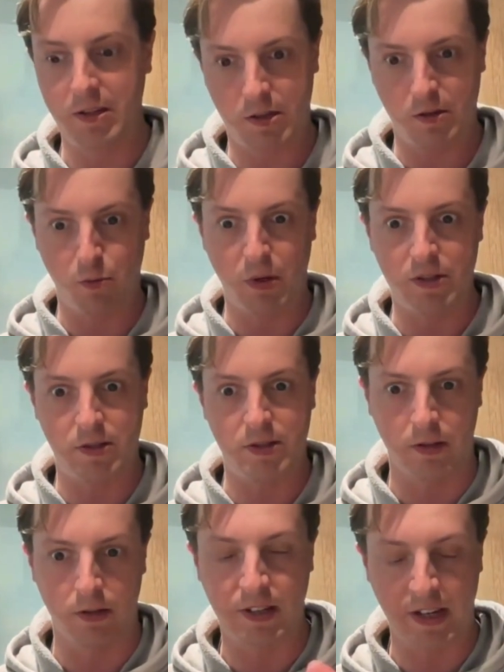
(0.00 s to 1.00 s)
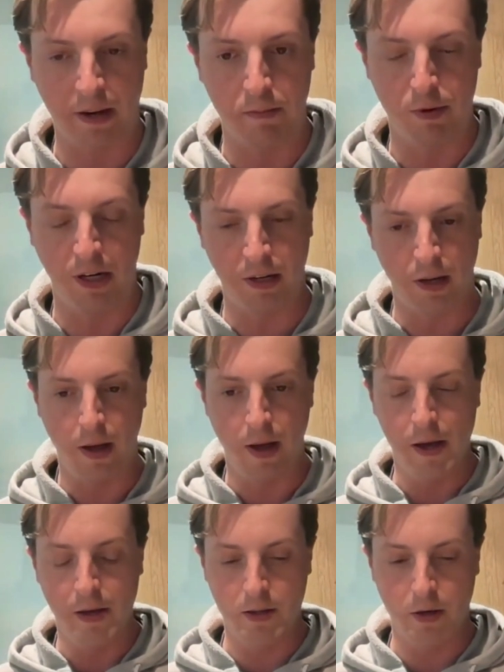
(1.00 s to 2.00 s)
That's what Signal can
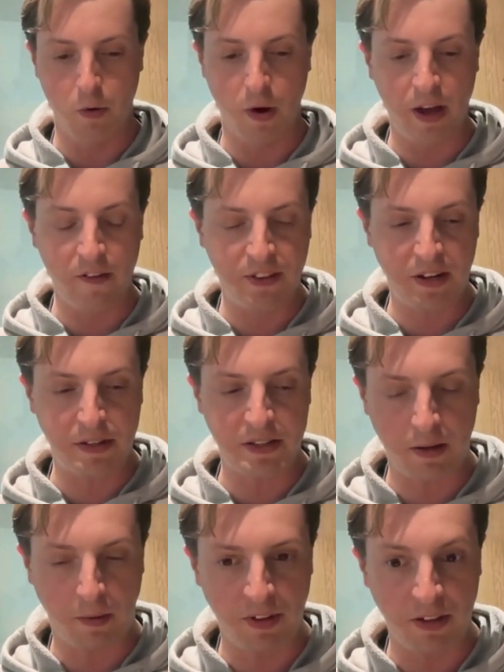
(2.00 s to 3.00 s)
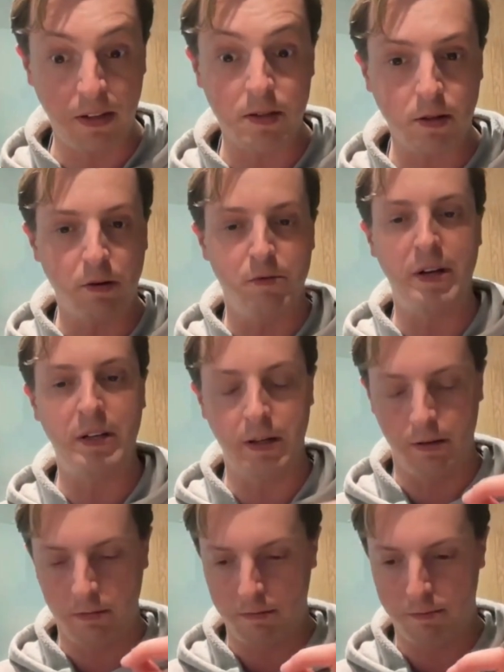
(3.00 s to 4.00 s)
bring. So if there is something that's
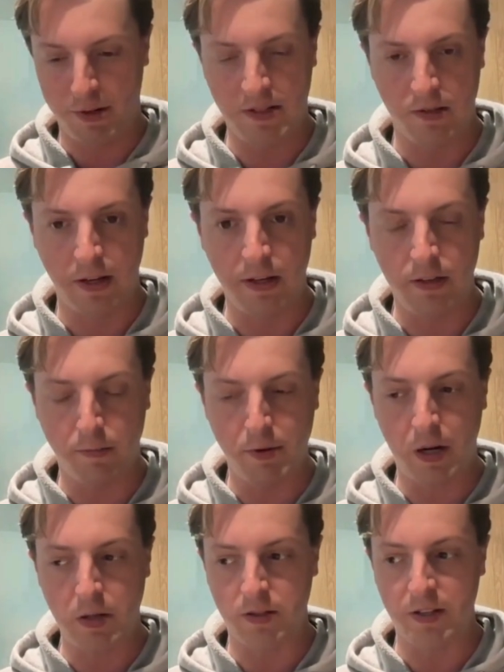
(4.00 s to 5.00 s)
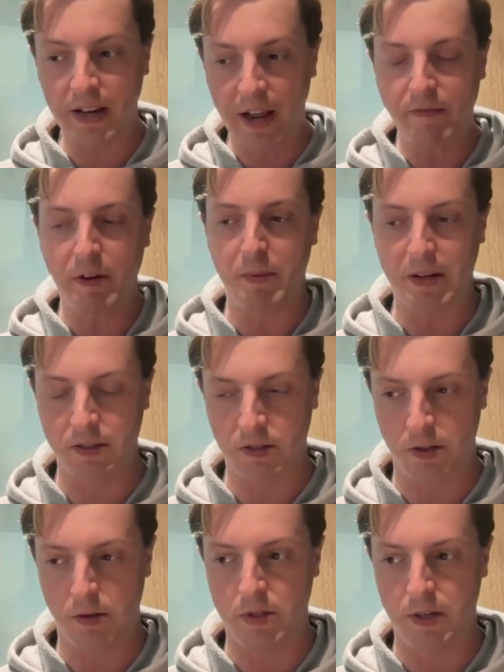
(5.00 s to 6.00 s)
already present in the browser that
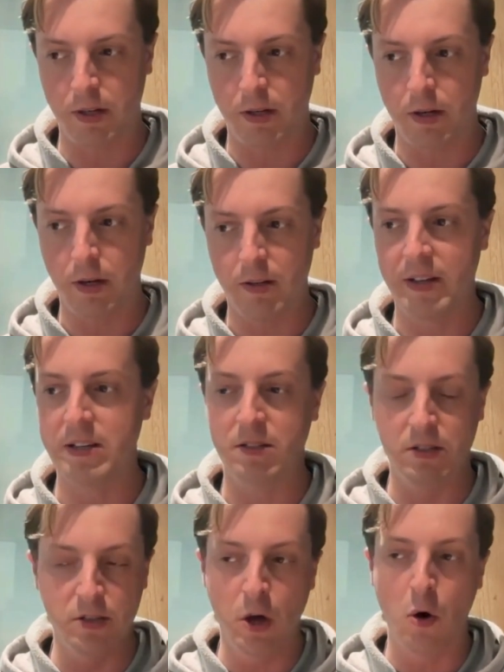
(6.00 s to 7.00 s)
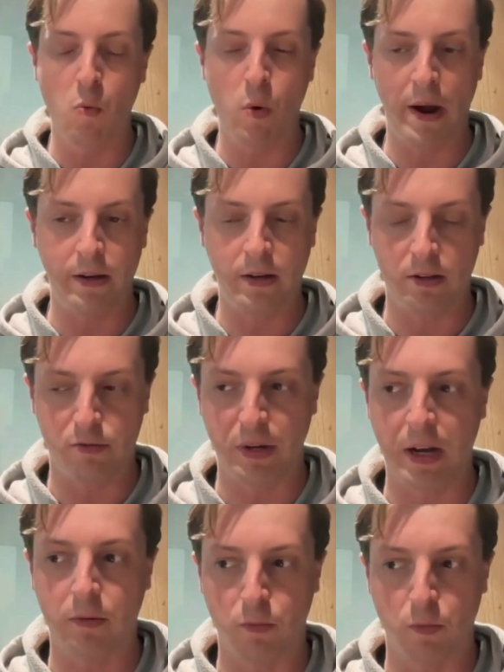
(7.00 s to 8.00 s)
everybody's using, there is no way that
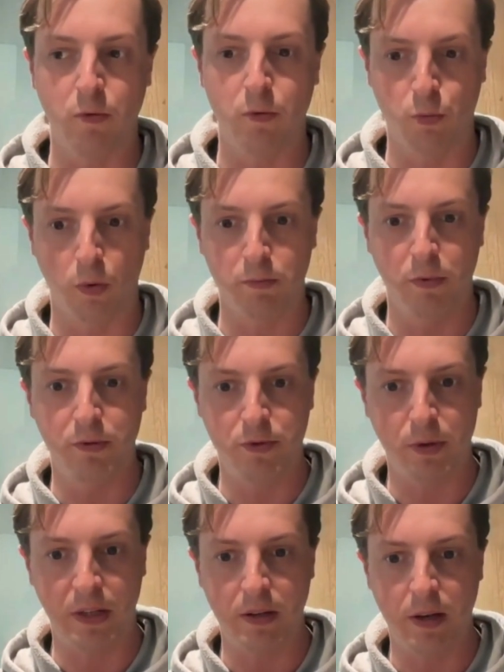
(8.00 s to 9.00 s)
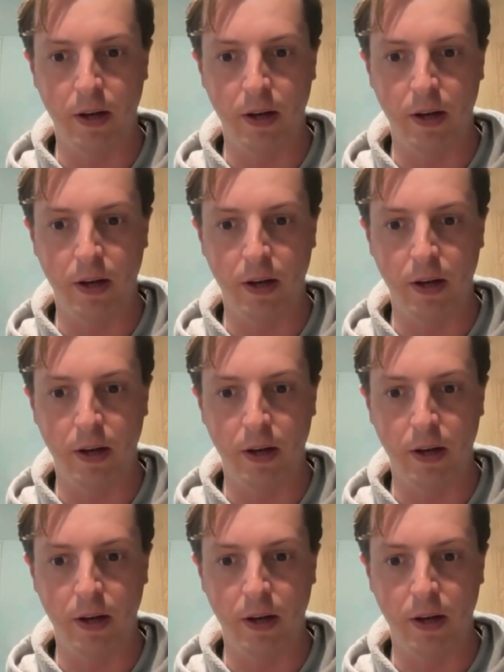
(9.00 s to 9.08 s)
React won't move to it.